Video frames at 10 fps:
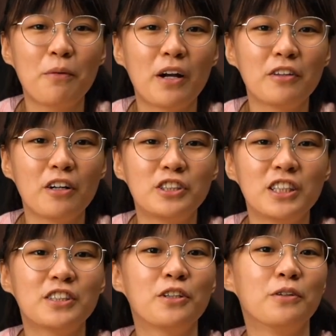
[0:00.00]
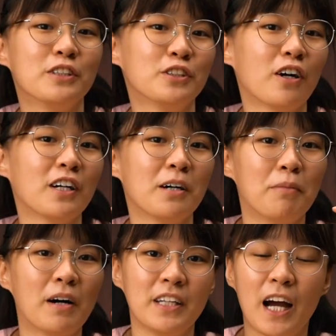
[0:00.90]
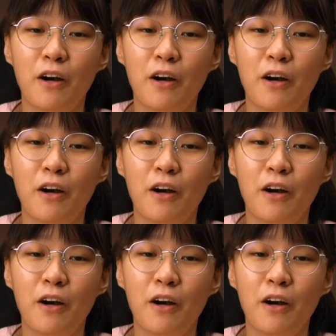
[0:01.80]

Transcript: we are not just going to talk about the